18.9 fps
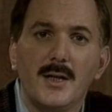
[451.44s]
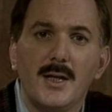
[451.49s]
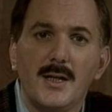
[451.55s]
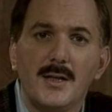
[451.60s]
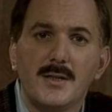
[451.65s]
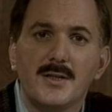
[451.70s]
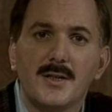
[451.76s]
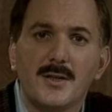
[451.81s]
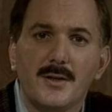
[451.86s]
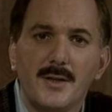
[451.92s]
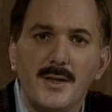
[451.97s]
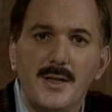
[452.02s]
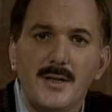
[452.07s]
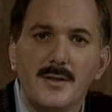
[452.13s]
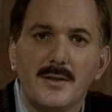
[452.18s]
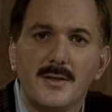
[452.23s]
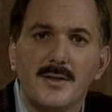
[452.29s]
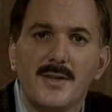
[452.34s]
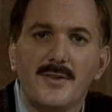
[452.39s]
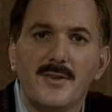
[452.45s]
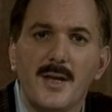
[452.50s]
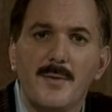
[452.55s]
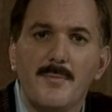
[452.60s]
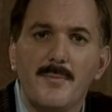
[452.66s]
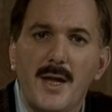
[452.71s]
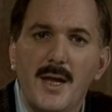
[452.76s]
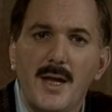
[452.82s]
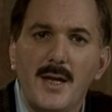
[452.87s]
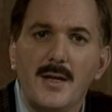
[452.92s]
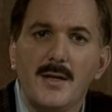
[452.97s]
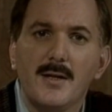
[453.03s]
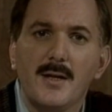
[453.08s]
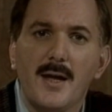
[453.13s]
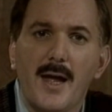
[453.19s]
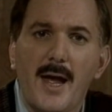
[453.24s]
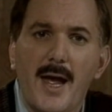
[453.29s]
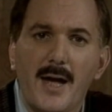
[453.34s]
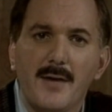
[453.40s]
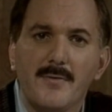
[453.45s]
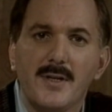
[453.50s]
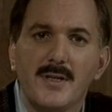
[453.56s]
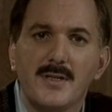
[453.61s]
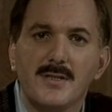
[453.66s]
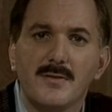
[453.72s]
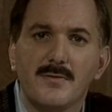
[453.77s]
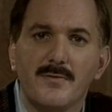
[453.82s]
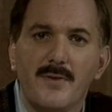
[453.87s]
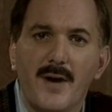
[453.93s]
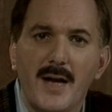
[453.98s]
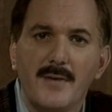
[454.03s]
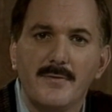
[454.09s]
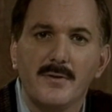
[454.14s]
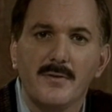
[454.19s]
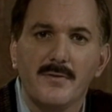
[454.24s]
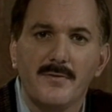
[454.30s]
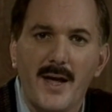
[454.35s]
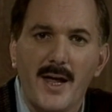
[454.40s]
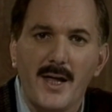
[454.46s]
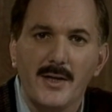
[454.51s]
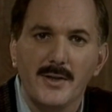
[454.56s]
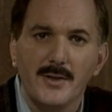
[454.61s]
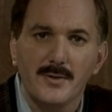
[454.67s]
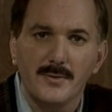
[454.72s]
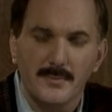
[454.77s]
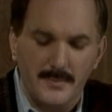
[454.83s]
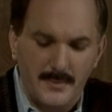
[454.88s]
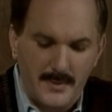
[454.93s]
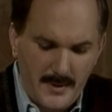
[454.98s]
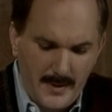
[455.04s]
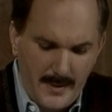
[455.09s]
it is clear that they may have a survival value.